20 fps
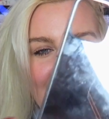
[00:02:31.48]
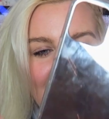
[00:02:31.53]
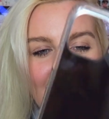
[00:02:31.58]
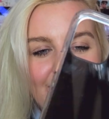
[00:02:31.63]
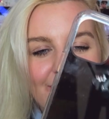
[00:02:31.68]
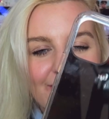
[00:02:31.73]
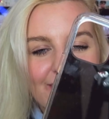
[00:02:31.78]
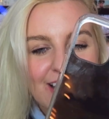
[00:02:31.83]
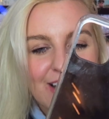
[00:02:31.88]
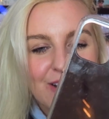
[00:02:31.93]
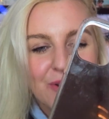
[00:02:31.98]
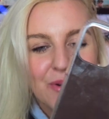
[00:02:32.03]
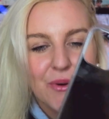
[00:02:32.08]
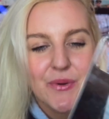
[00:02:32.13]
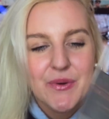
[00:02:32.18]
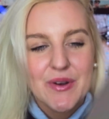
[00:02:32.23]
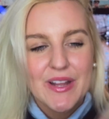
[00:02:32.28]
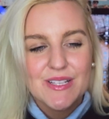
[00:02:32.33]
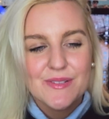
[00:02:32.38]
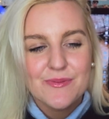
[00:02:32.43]
and they have it in
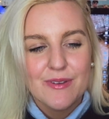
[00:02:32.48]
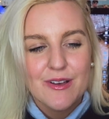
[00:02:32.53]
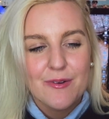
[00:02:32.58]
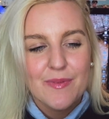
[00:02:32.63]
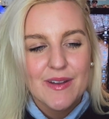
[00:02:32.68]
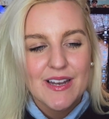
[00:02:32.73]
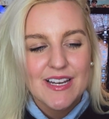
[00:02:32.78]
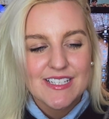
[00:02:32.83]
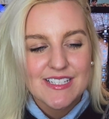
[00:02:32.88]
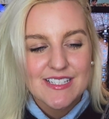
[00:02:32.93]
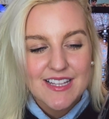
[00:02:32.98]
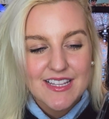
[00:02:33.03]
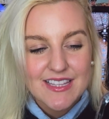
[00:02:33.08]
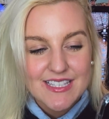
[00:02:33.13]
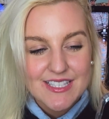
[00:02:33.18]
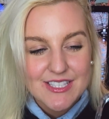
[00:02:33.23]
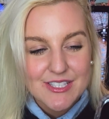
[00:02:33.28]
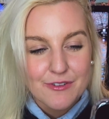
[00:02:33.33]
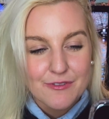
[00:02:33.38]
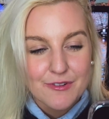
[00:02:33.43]
gold as well, but I just thought
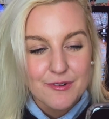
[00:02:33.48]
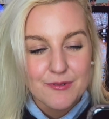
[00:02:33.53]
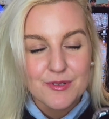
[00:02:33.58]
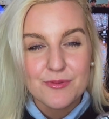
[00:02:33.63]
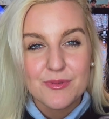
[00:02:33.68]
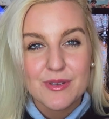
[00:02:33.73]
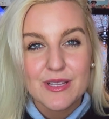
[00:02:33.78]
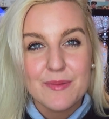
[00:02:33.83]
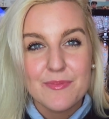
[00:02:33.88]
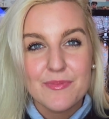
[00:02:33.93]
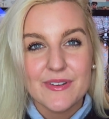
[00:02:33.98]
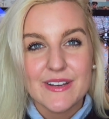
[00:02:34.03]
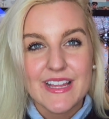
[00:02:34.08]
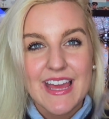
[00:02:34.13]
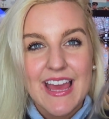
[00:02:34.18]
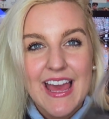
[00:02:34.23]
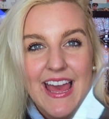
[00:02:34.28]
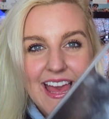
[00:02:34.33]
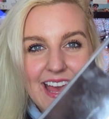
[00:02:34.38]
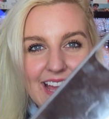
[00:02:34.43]
the silver was really pretty. It